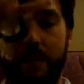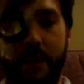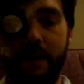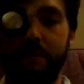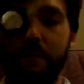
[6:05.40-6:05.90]

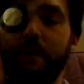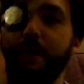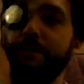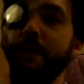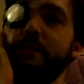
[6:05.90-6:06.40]

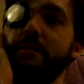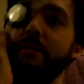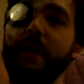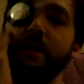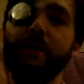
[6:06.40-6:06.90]
My face is
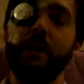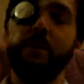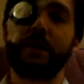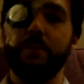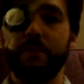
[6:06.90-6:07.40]
not numb
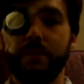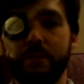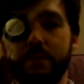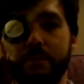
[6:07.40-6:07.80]
anymore.